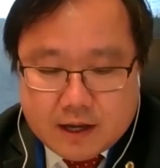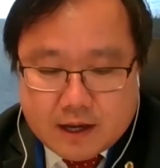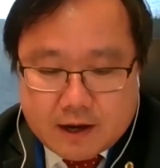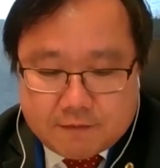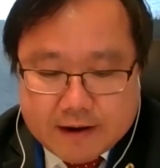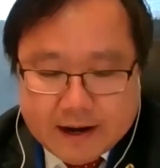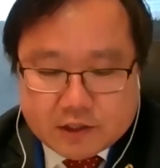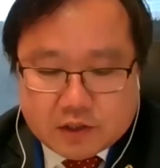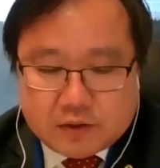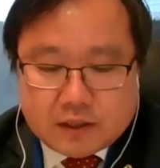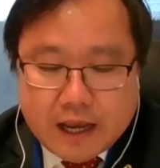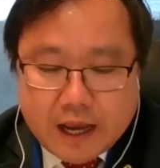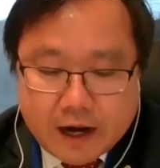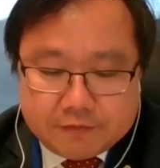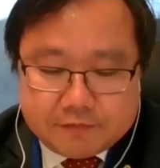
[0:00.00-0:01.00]
vital
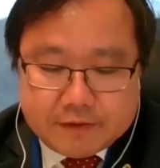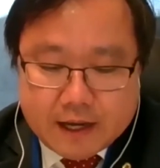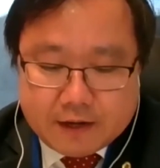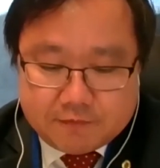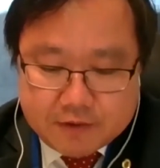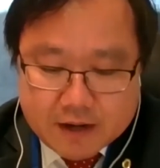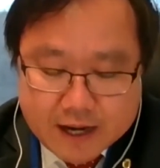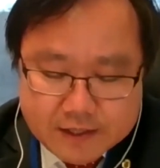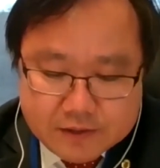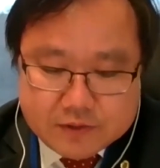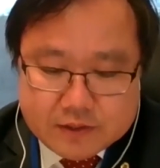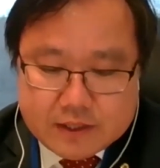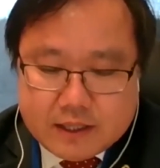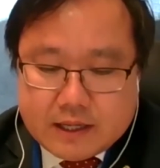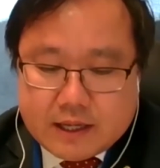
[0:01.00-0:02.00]
health
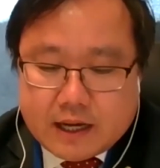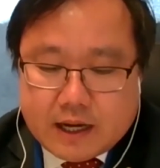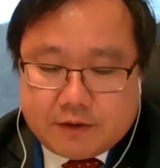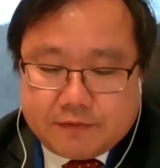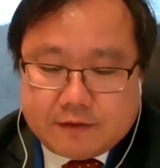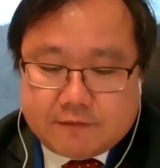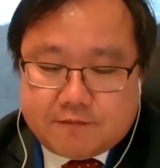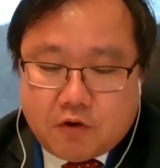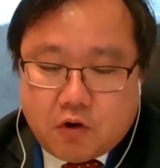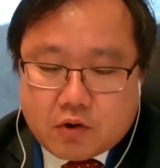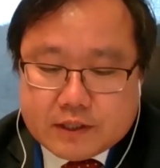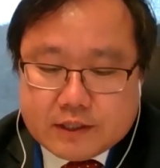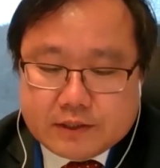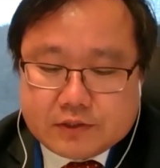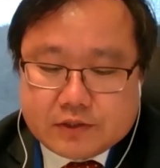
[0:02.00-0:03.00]
advice with
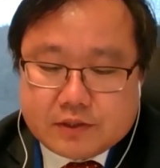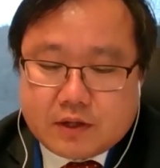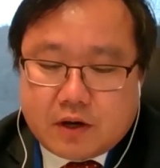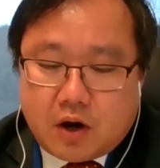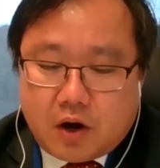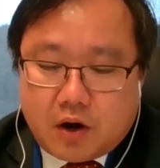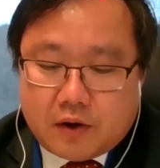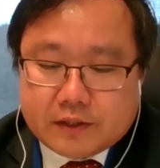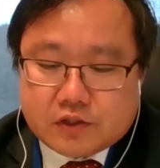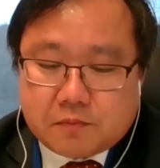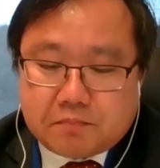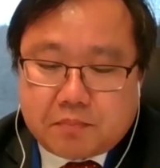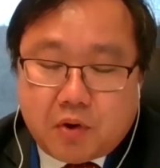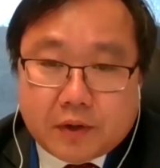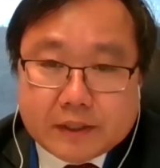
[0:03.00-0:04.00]
focus on
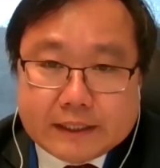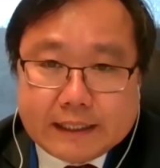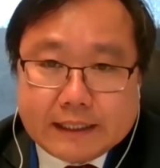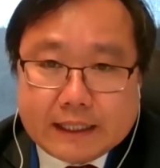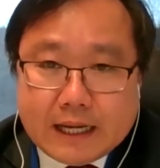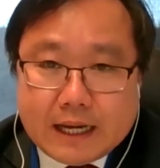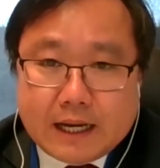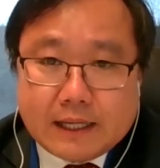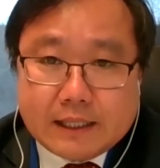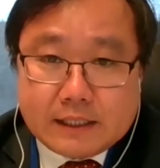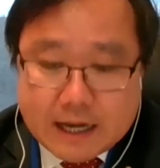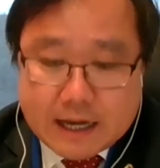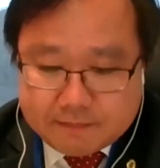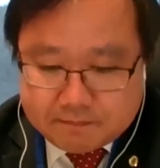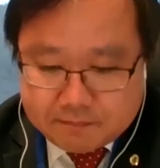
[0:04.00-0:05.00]
supporting
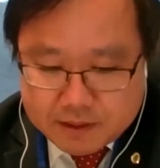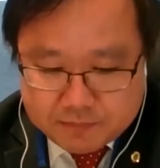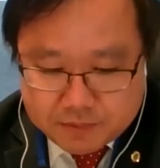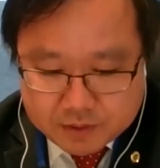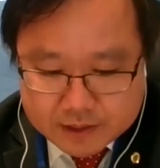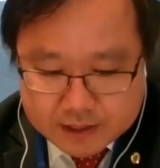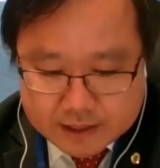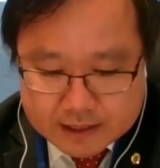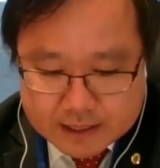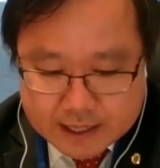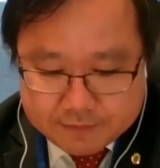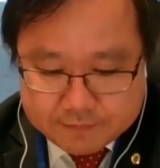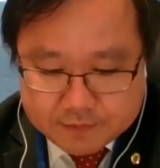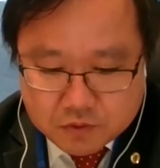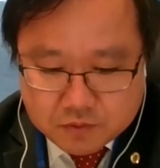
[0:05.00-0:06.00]
young people in
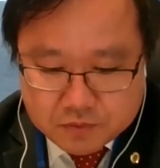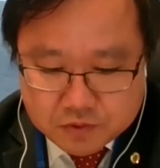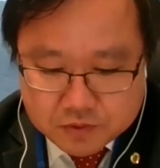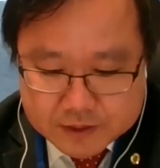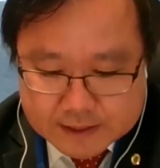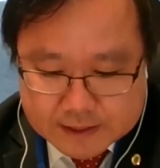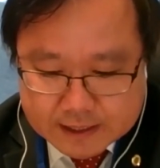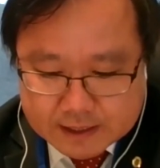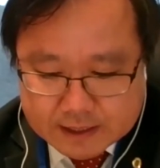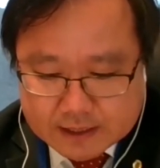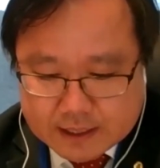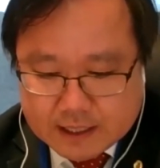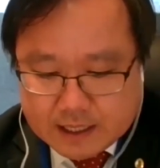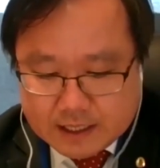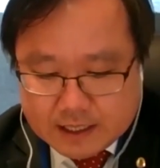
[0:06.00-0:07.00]
our community.
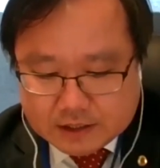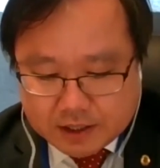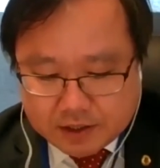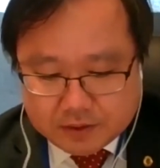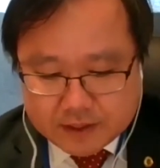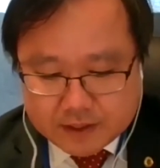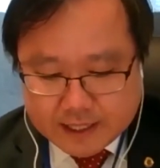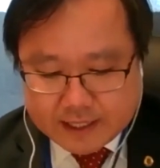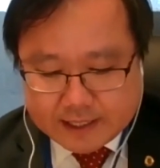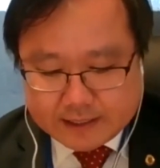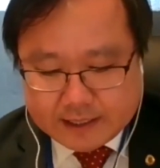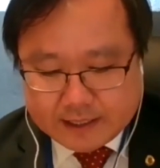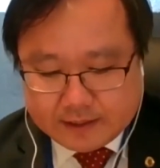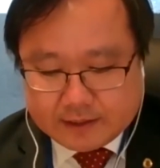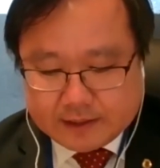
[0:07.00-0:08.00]
So
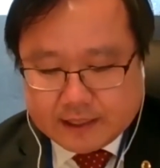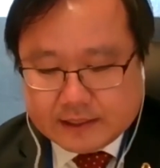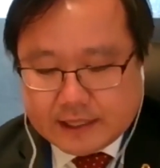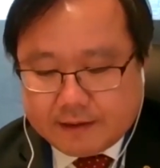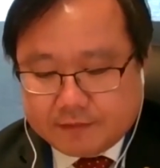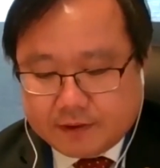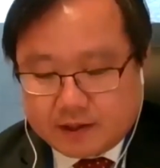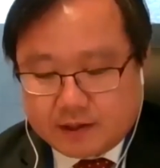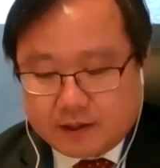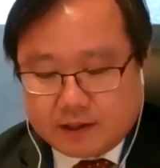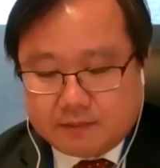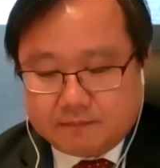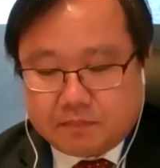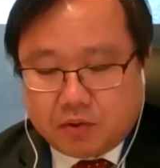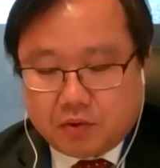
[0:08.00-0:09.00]
these are very
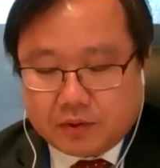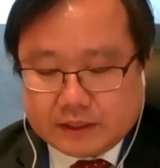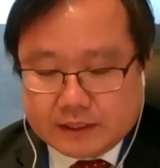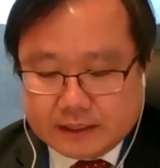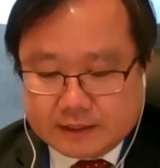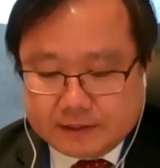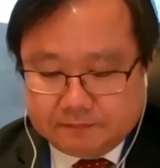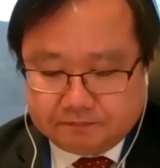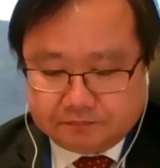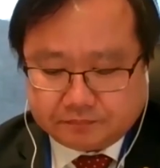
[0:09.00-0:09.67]
important